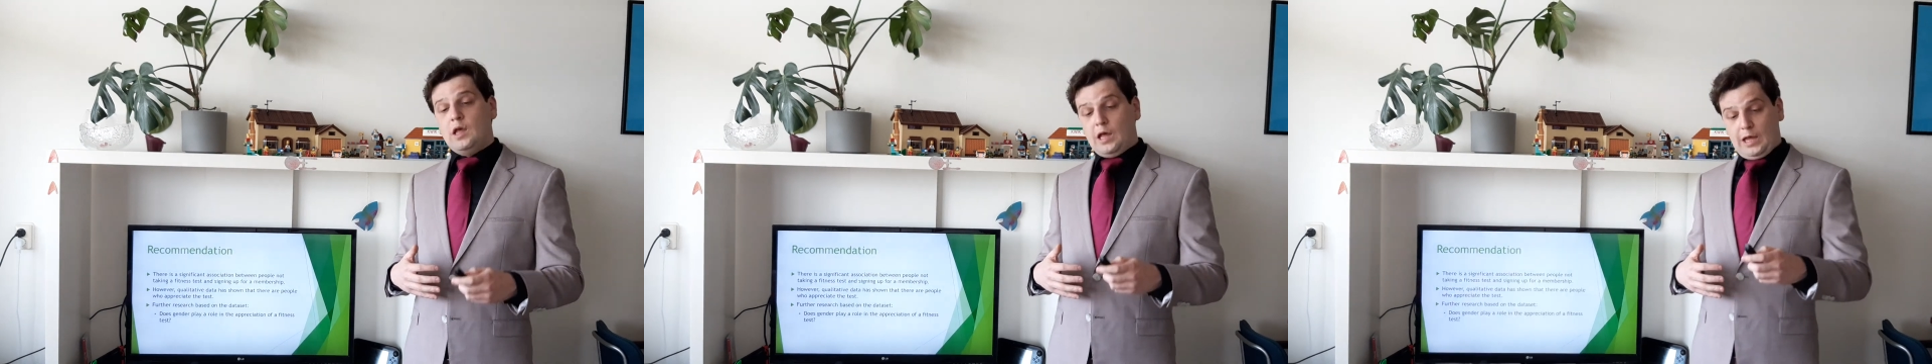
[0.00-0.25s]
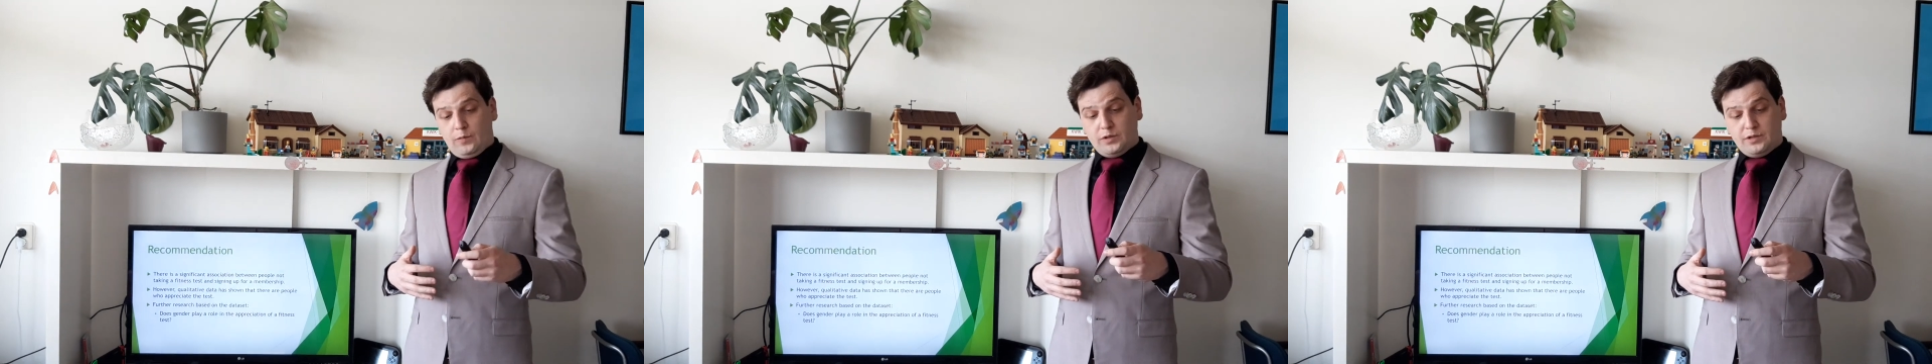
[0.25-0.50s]

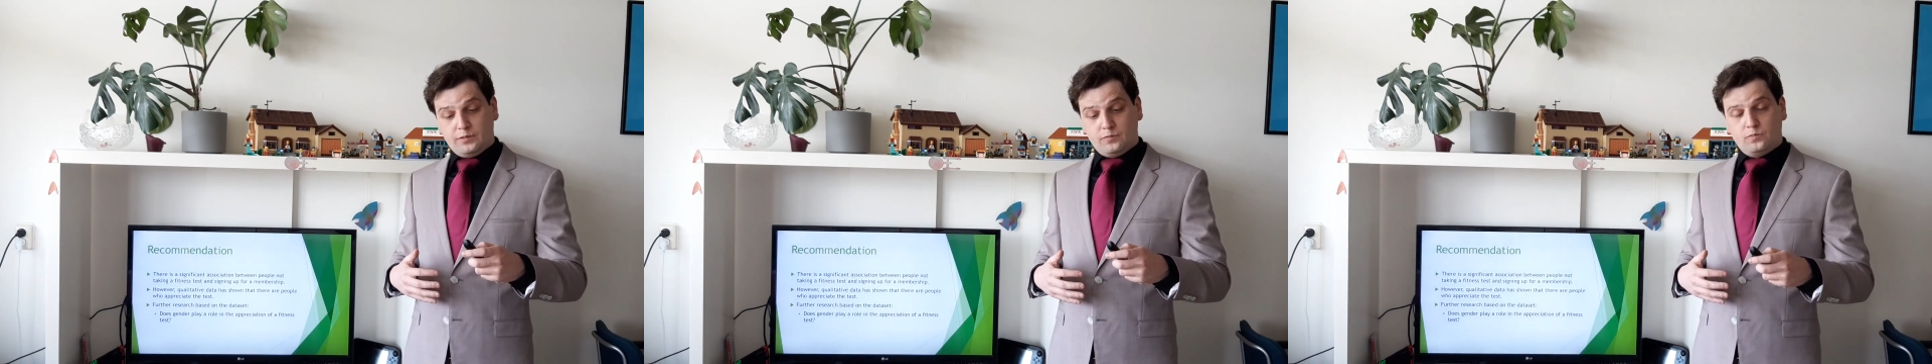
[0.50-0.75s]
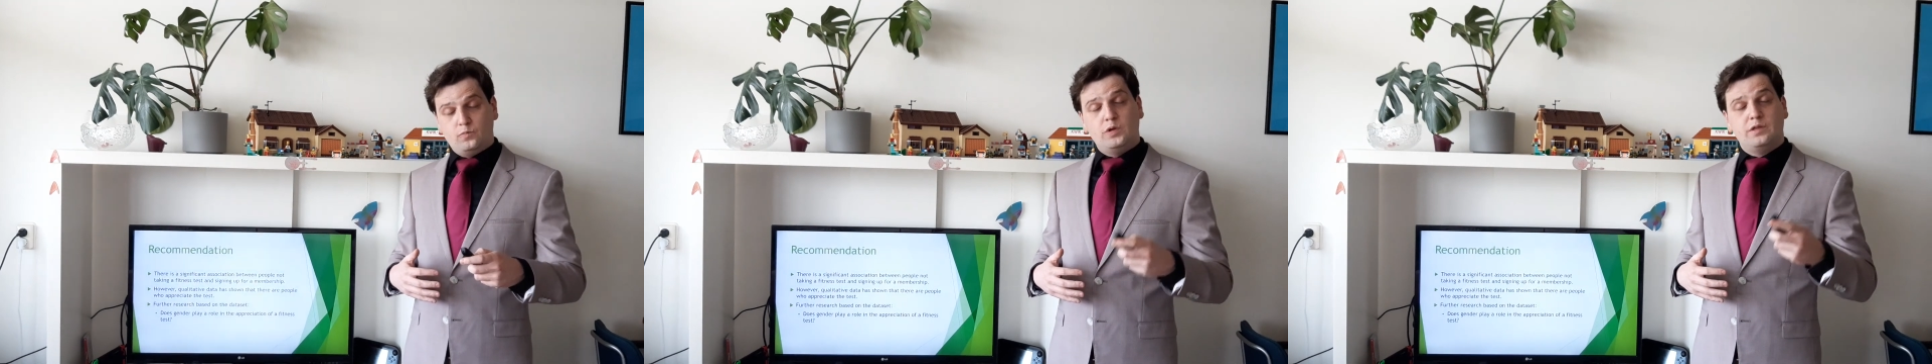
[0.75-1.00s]
And
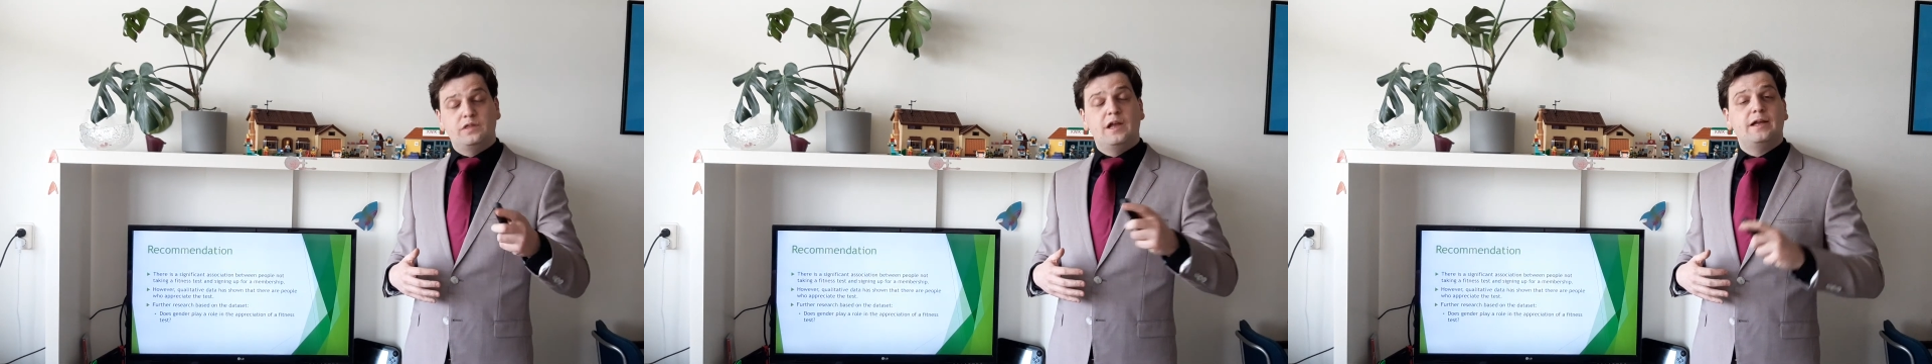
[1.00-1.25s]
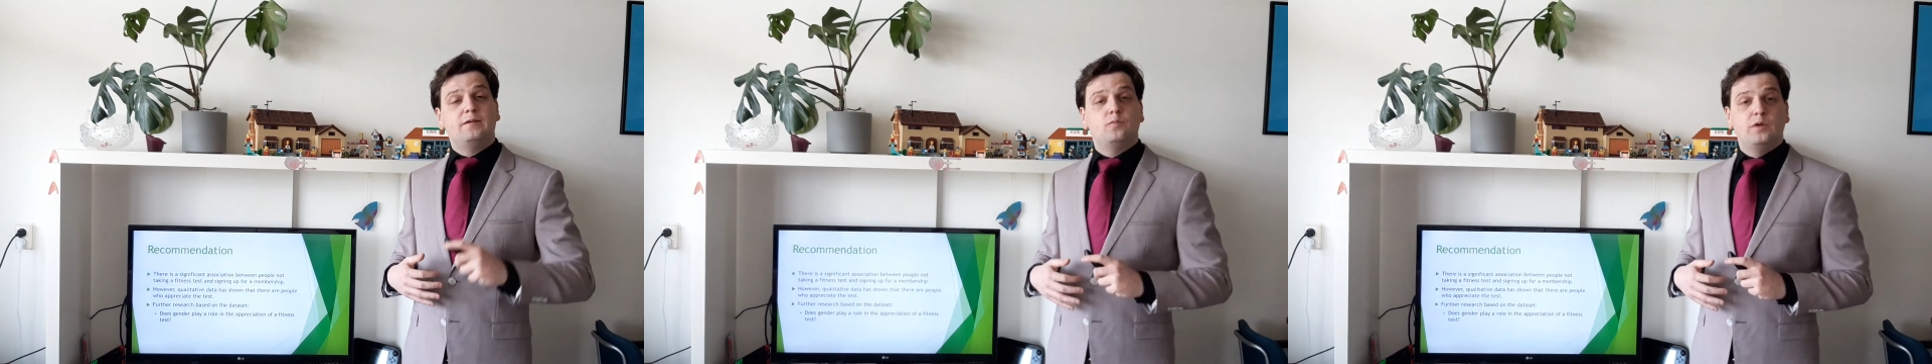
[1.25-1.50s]
with
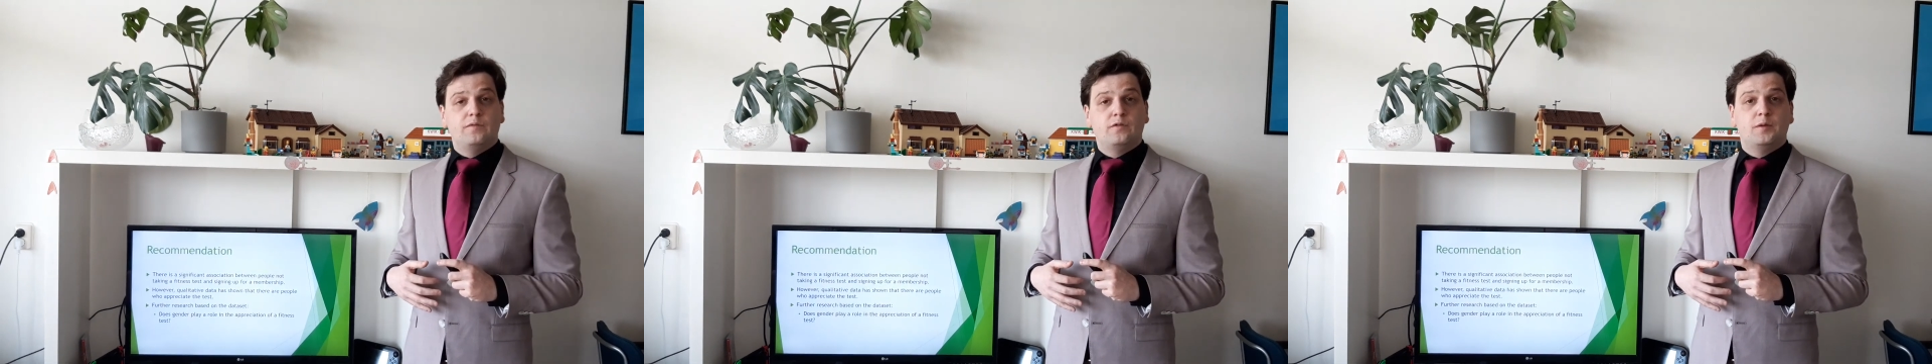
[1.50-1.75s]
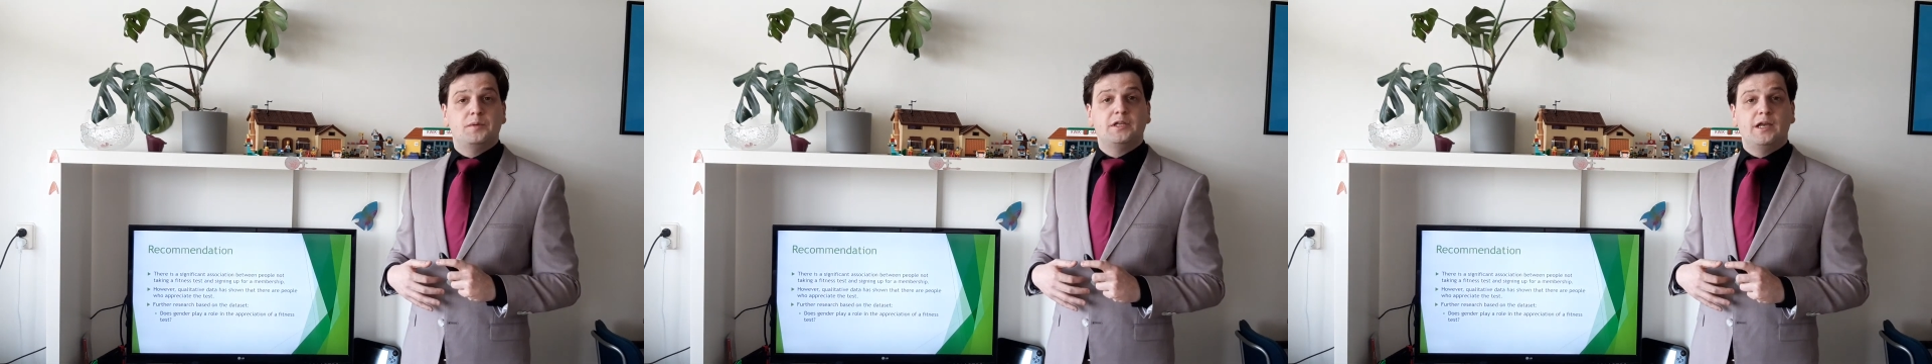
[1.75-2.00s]
that, we have
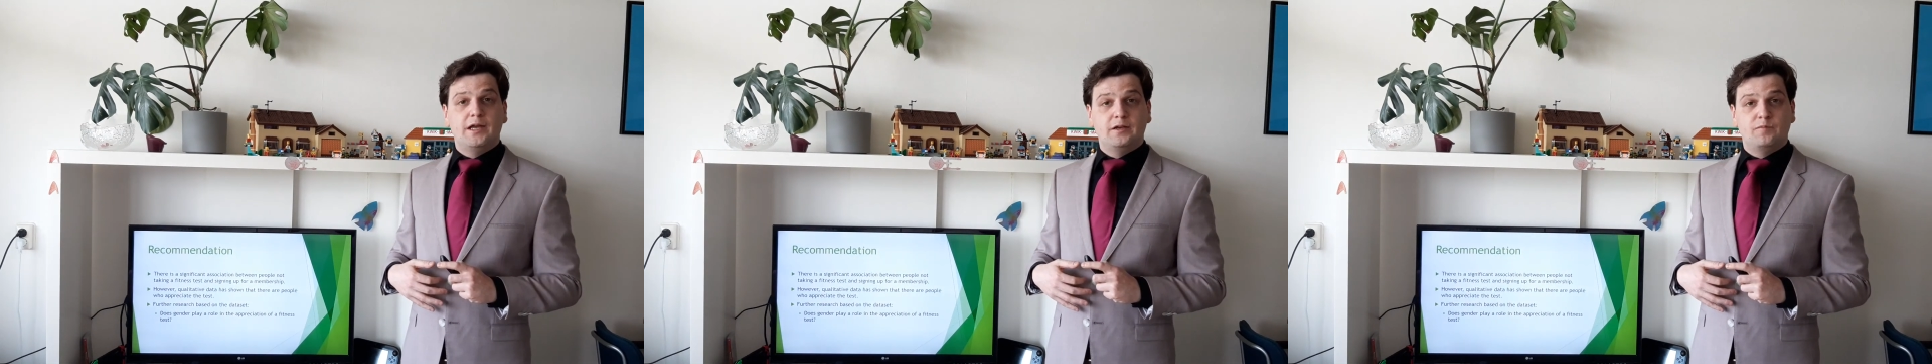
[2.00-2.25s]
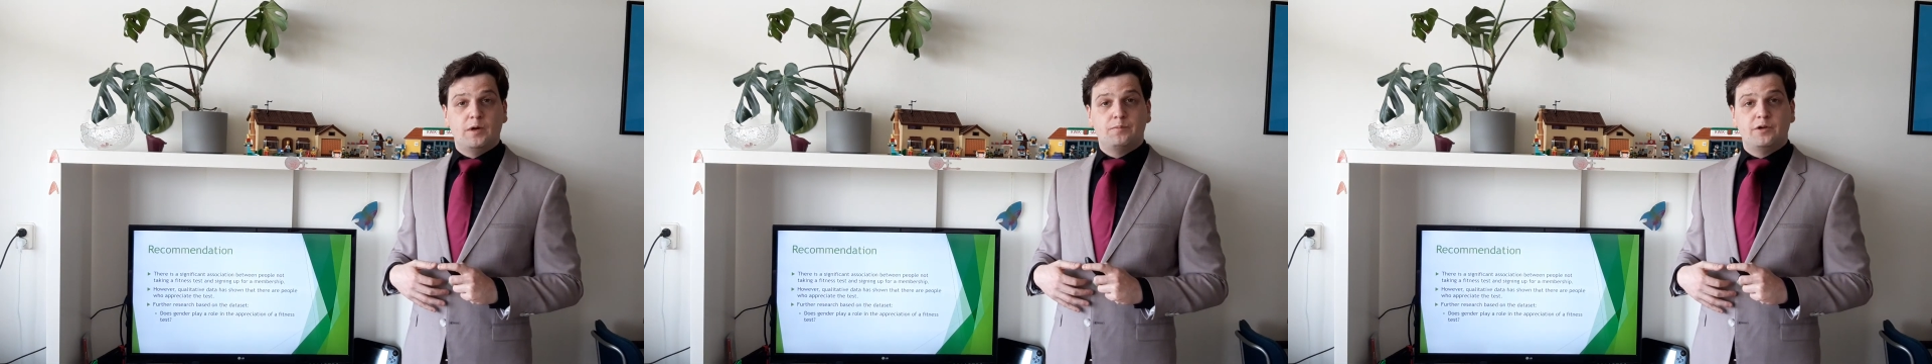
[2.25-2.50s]
come at the end of
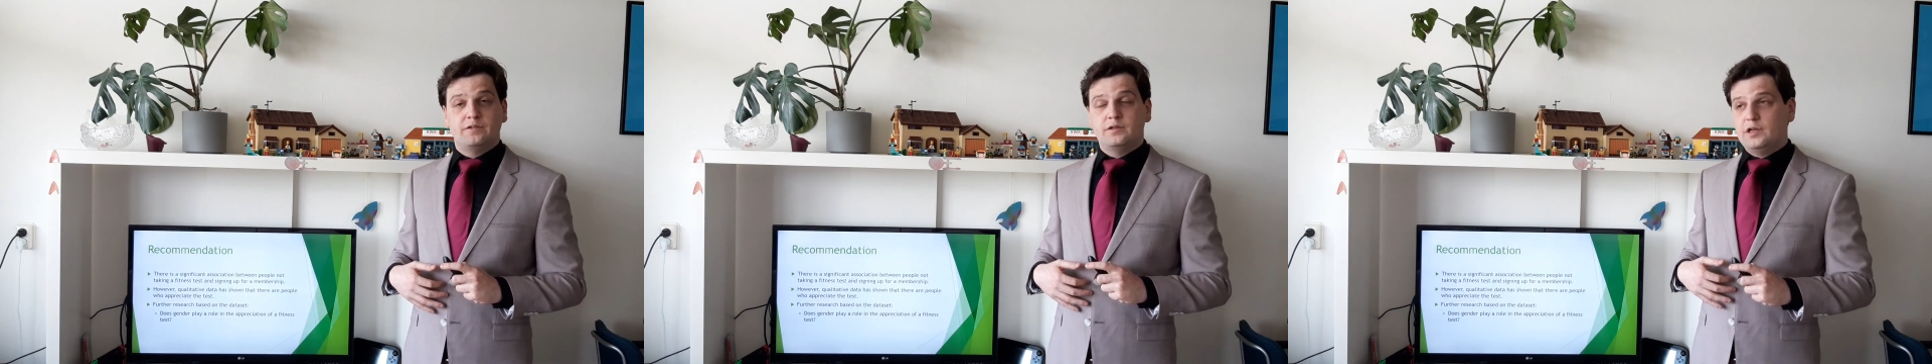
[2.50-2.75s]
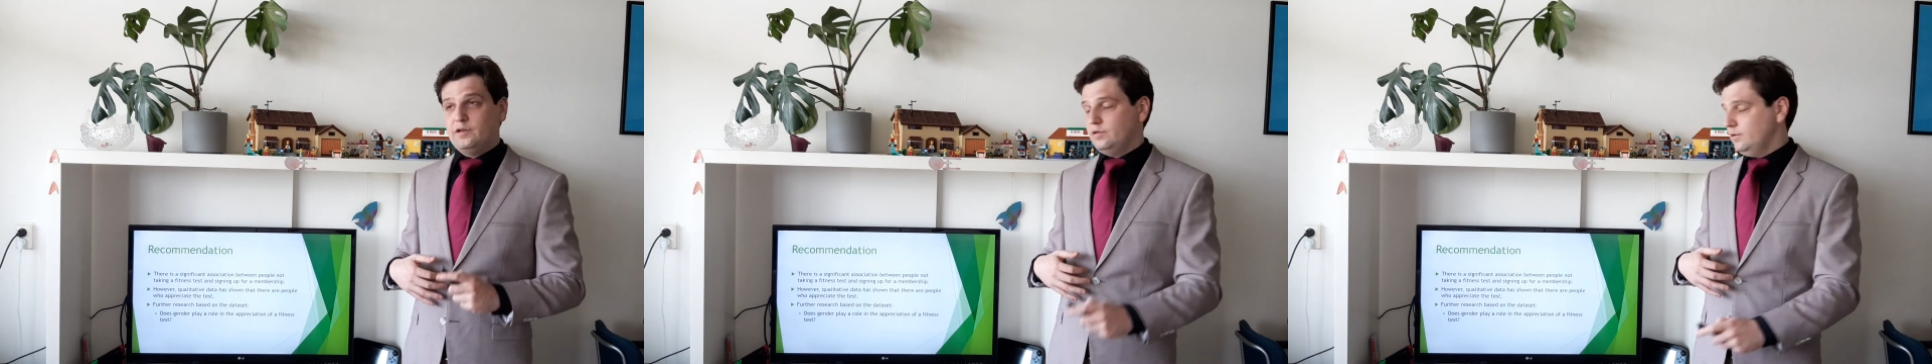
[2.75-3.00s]
my
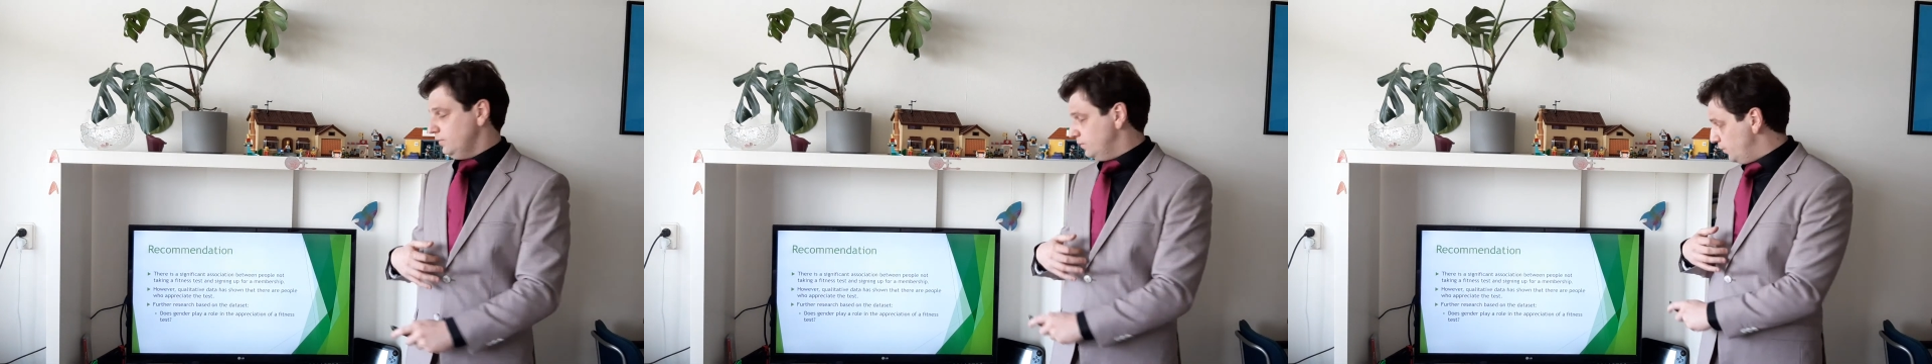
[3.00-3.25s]
presentation.